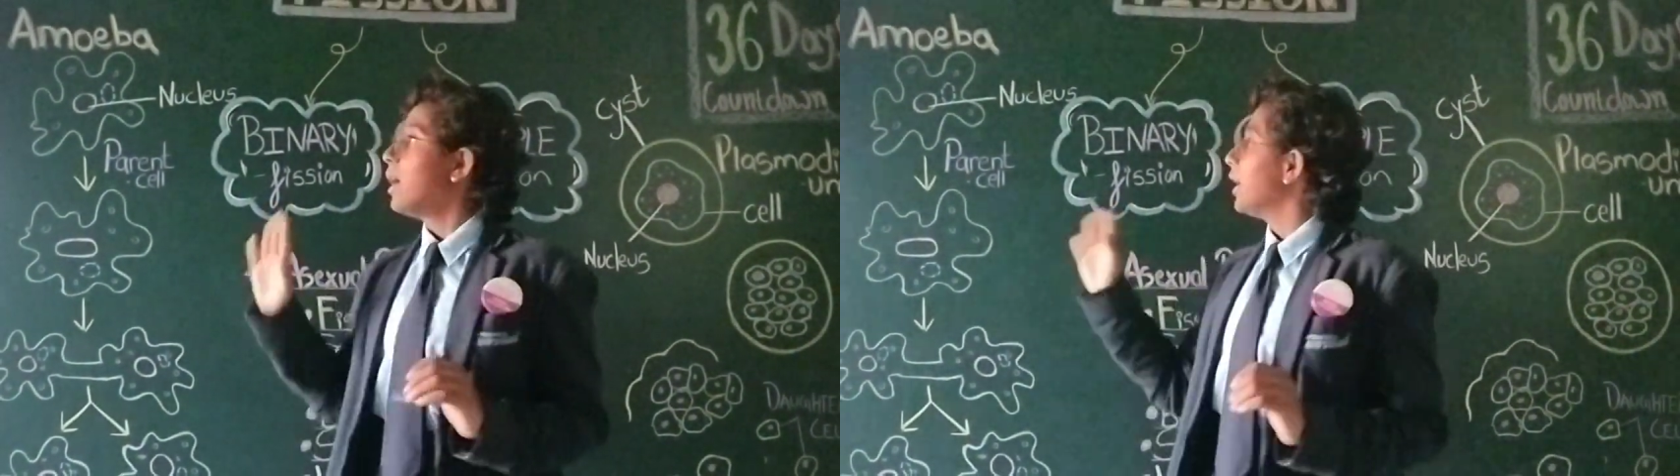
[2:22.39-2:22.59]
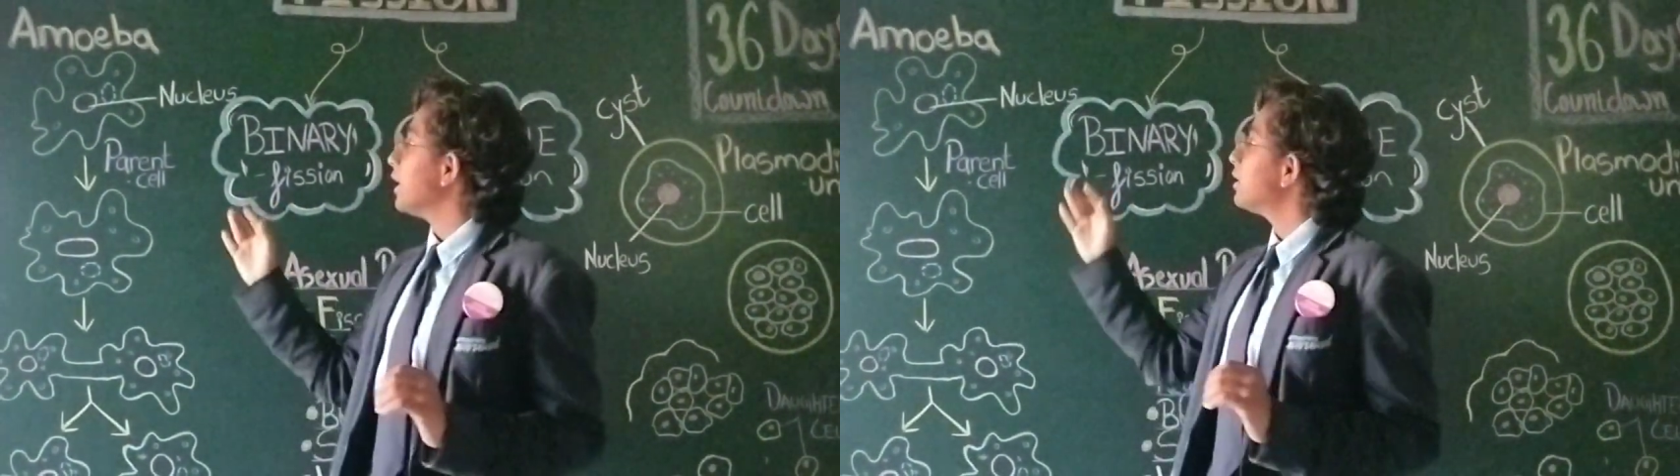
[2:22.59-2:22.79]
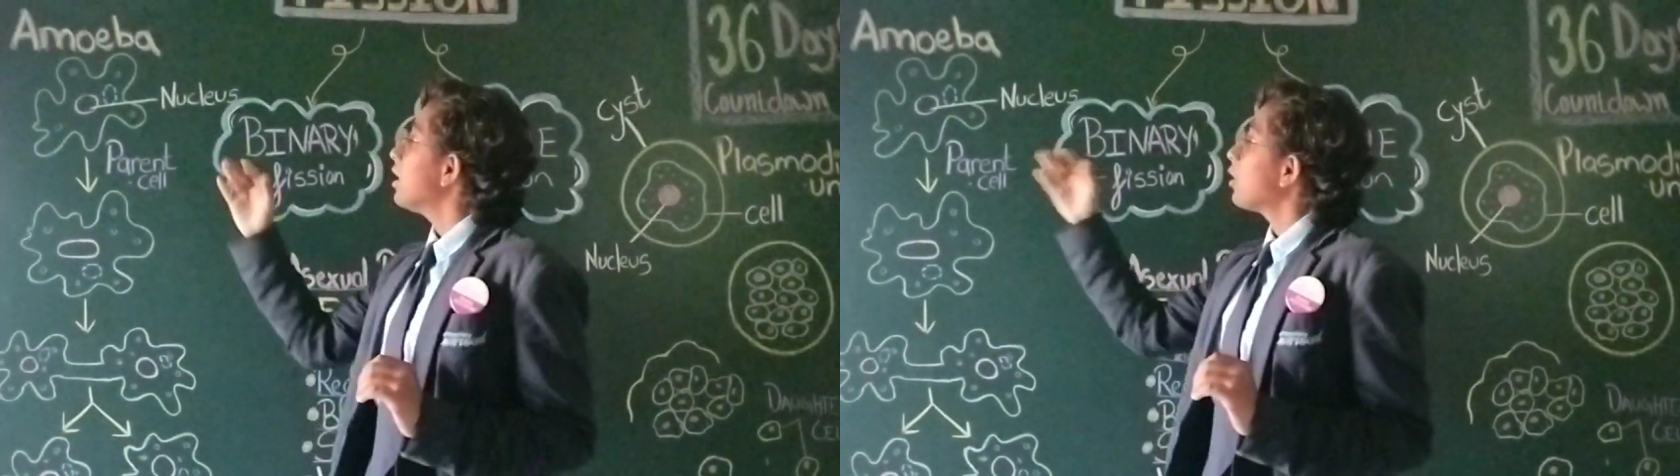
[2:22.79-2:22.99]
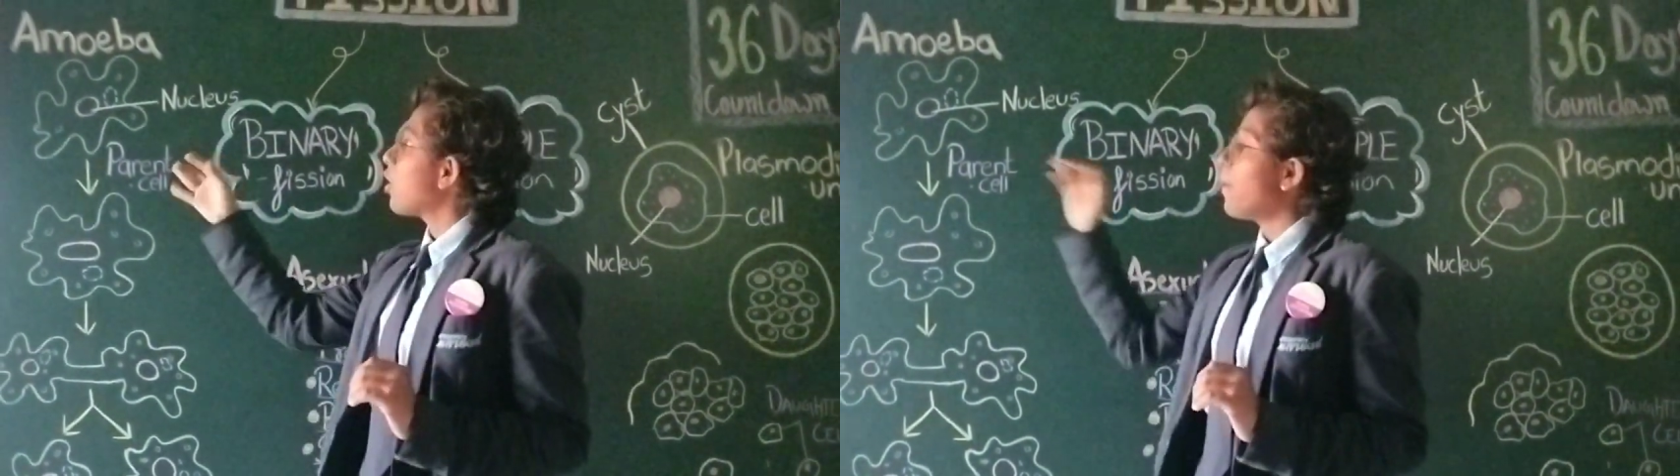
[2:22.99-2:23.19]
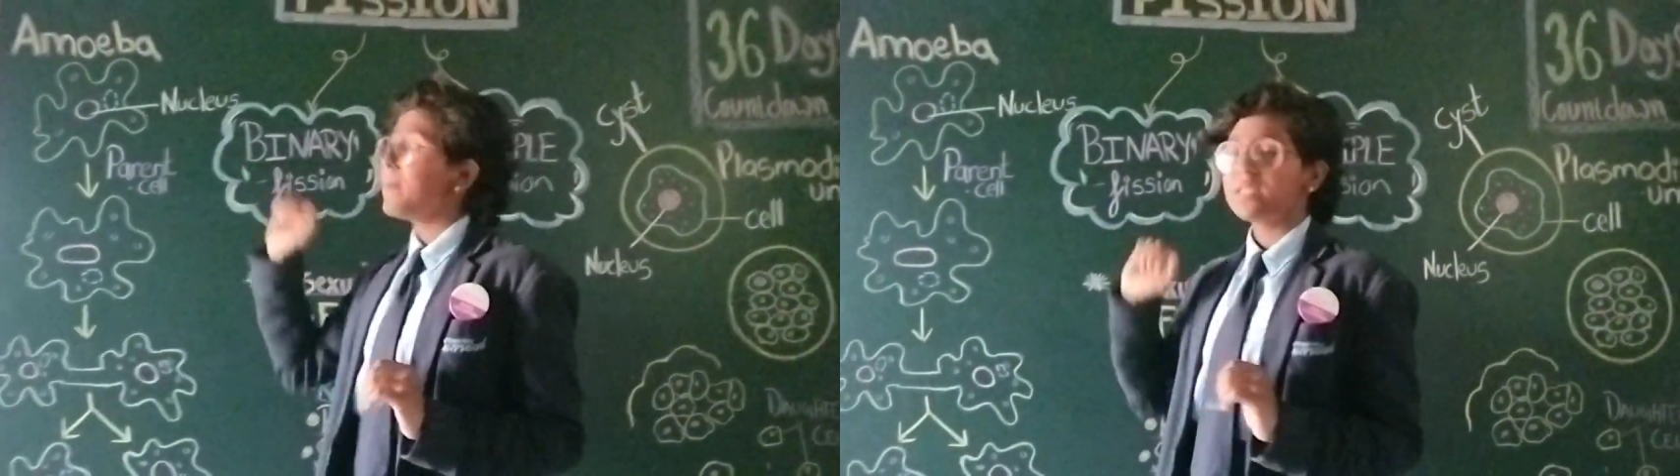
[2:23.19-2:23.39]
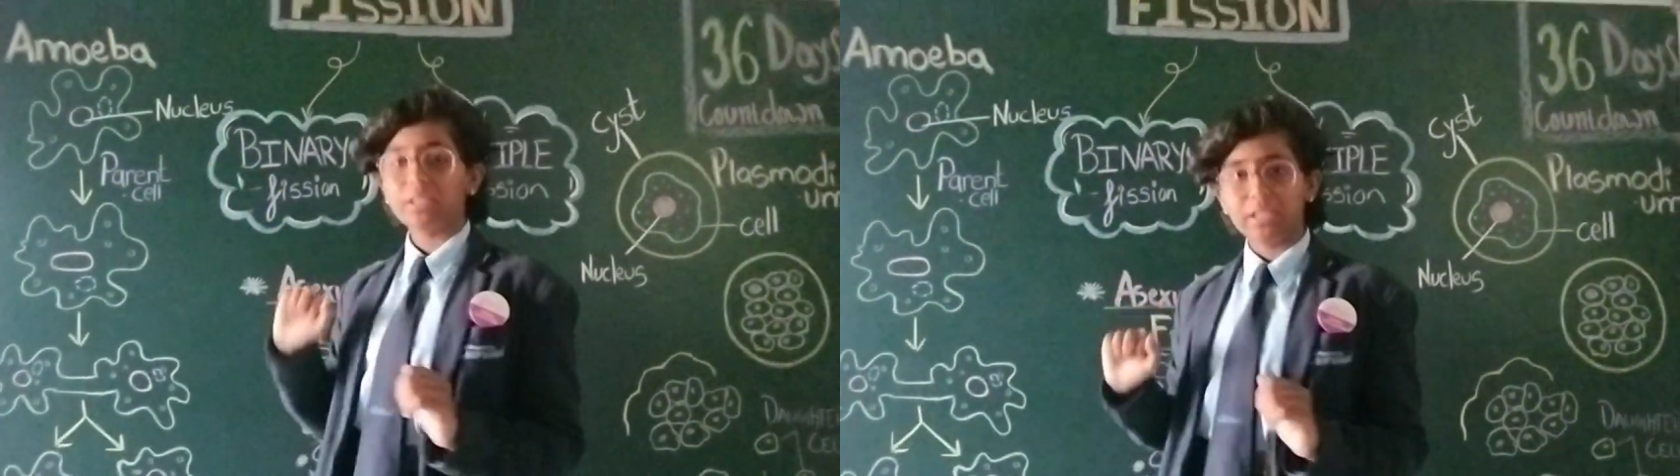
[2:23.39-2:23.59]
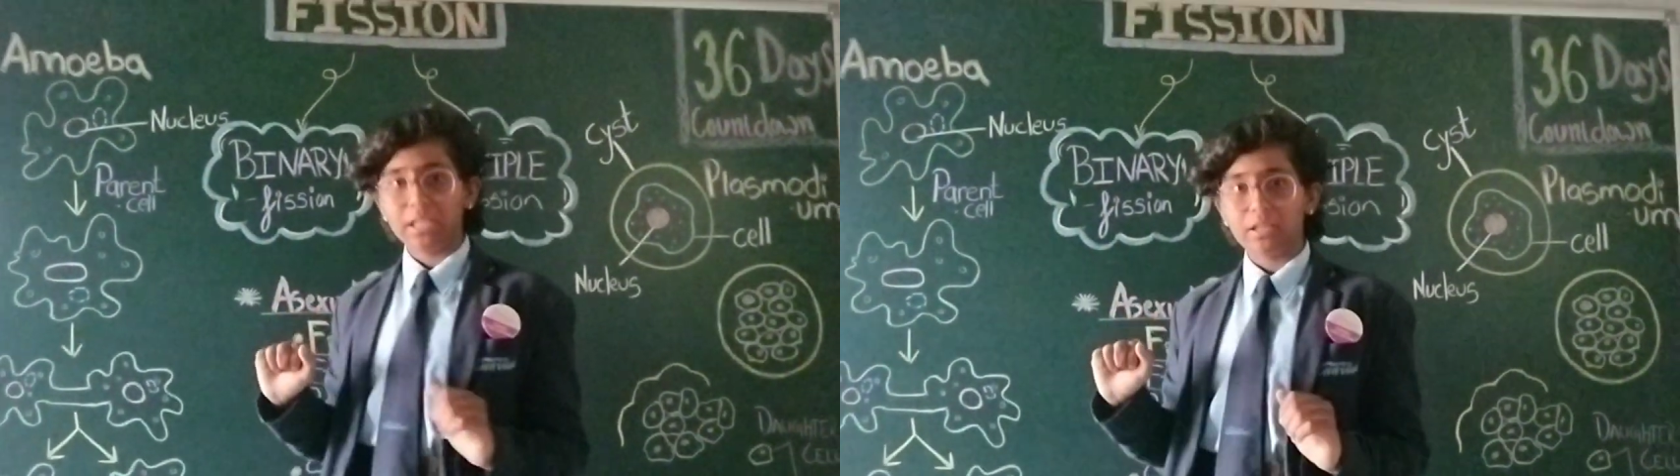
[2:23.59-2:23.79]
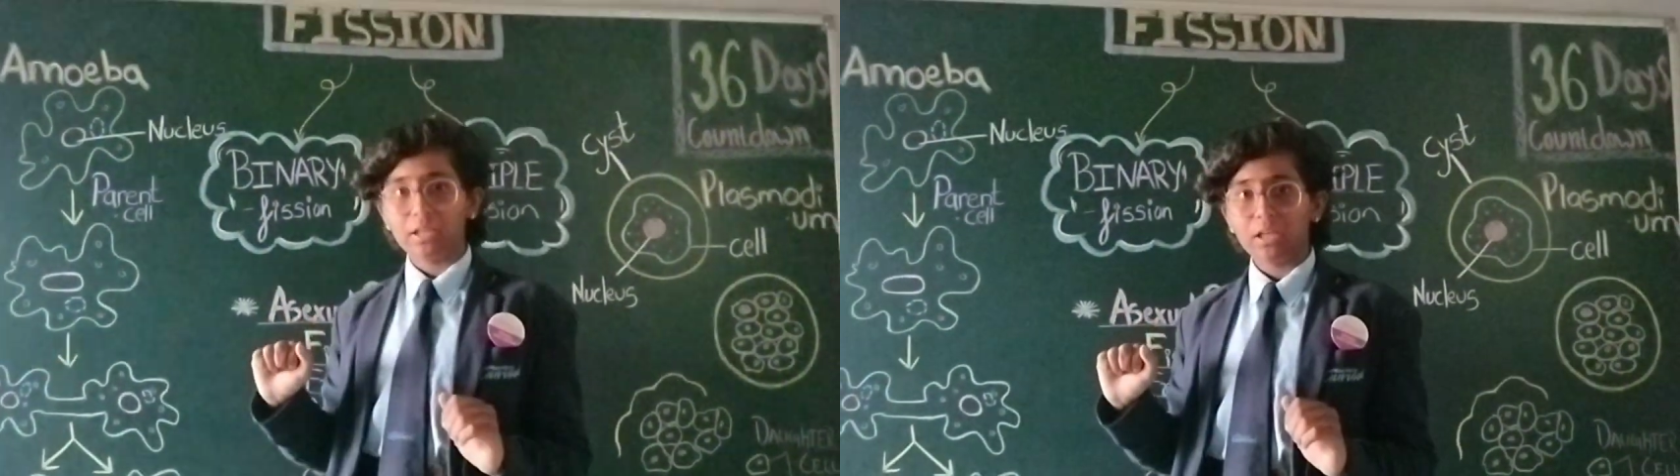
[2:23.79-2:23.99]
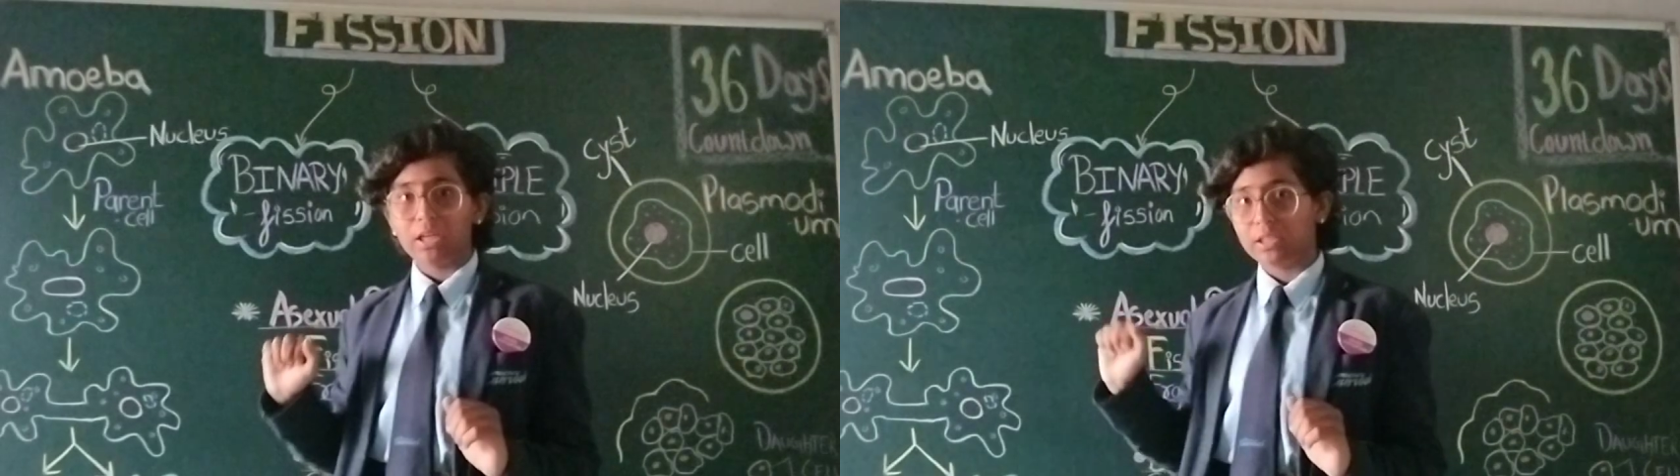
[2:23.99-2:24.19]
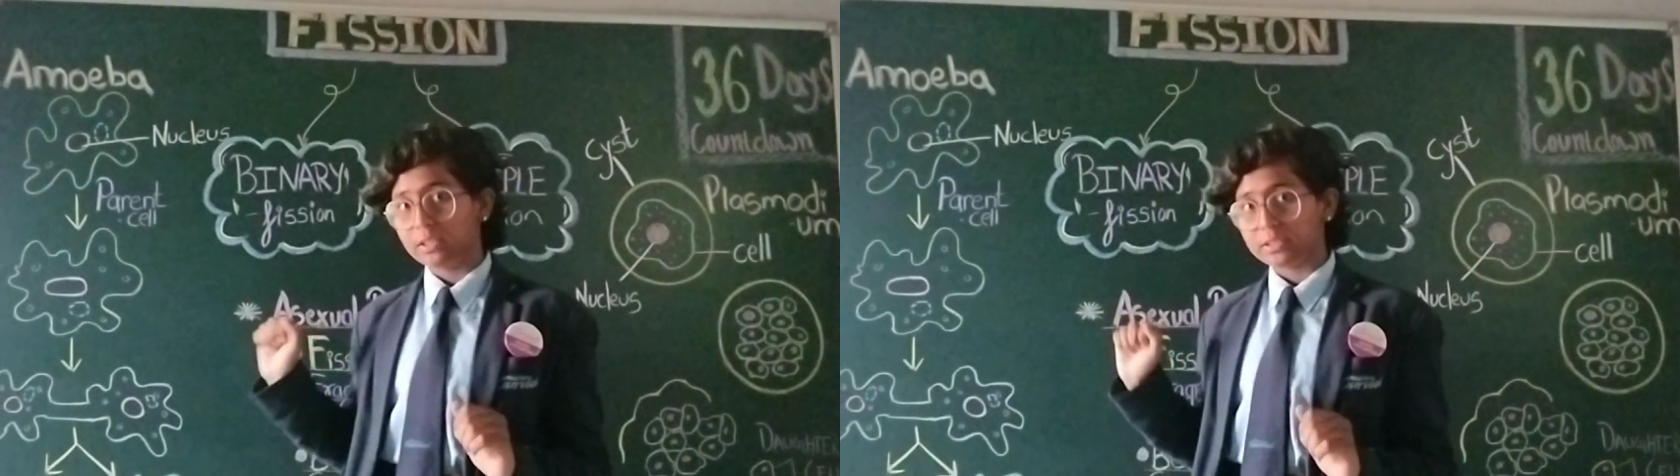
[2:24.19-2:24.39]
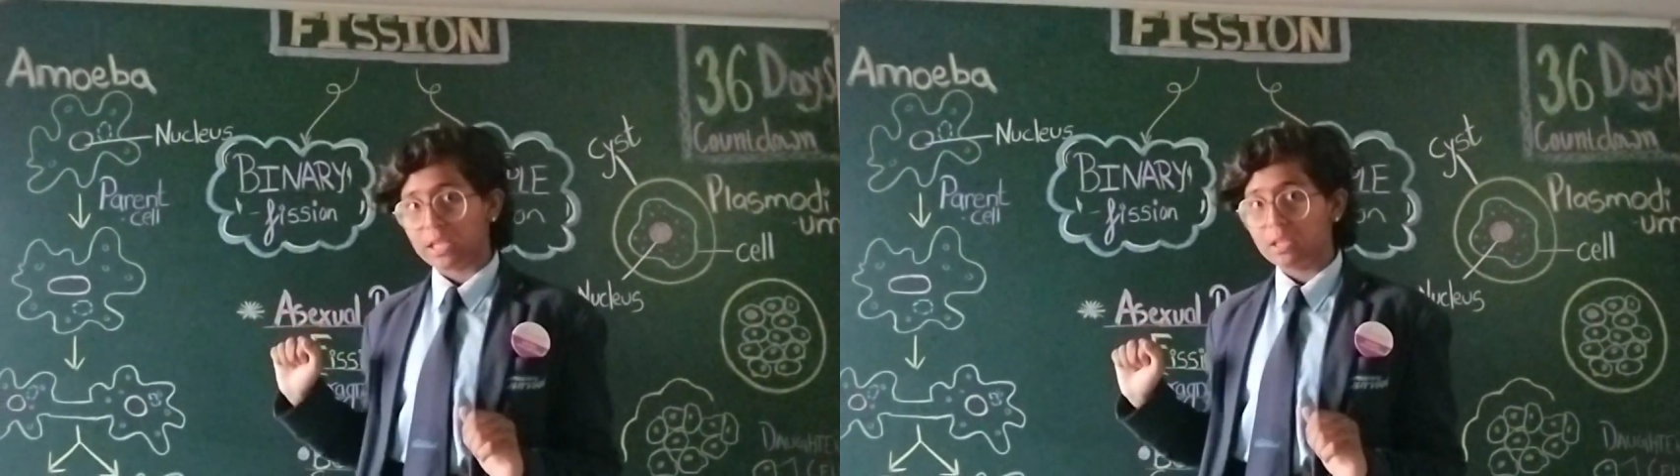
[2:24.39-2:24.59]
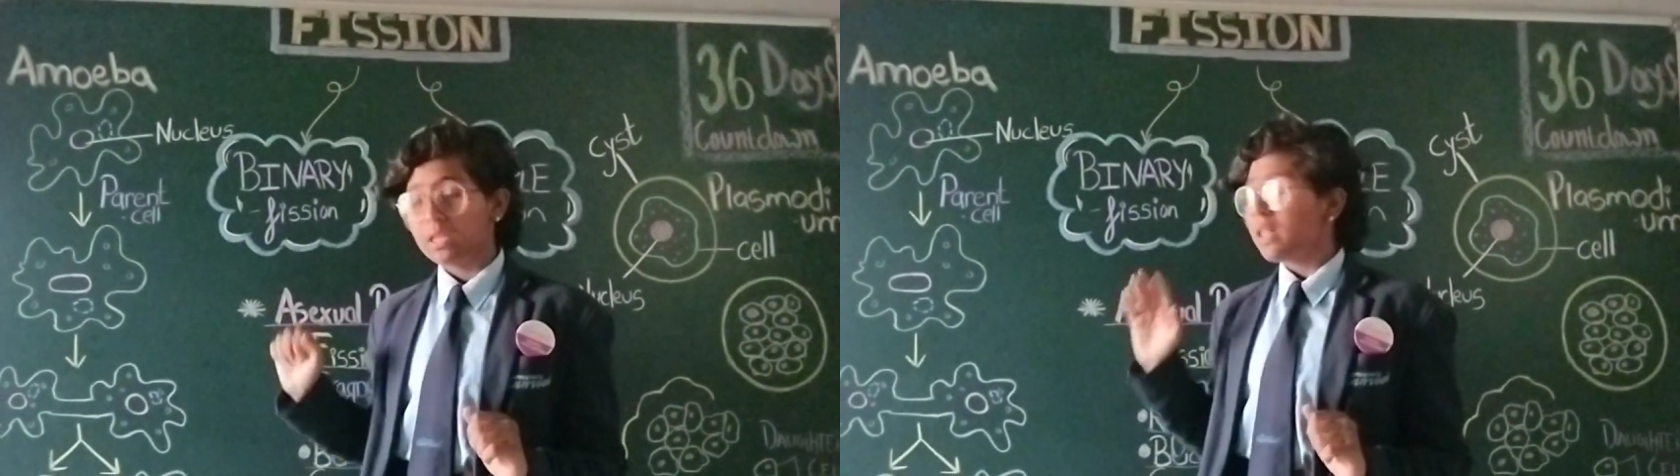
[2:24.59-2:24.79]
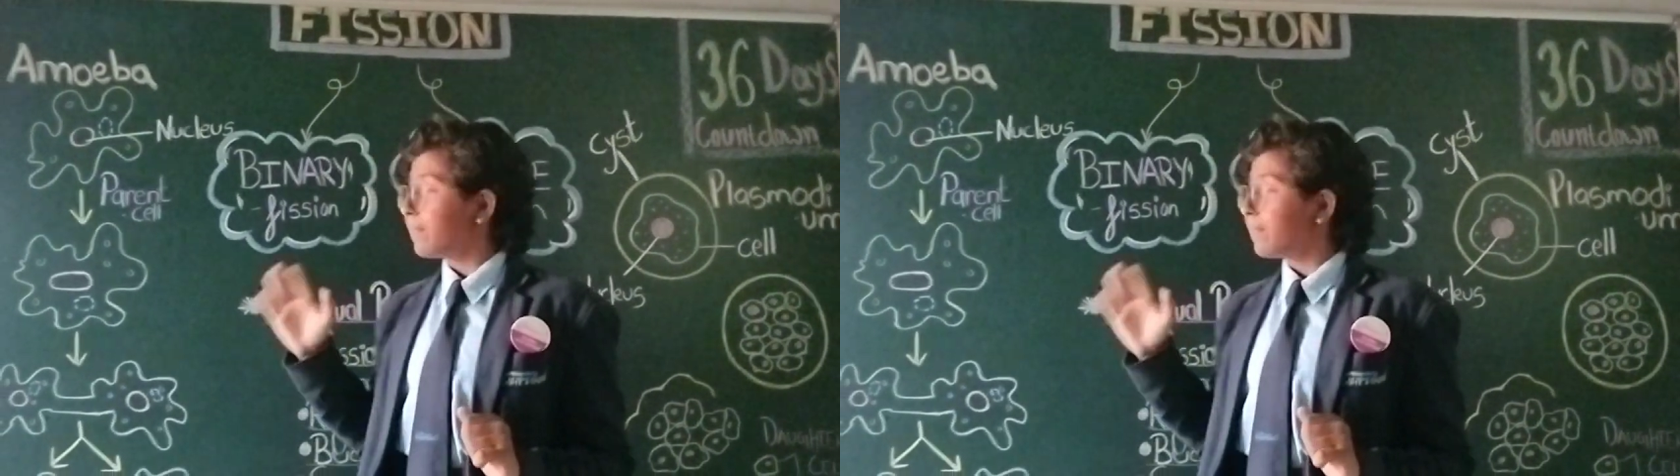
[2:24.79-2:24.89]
It copies the DNA in the cell,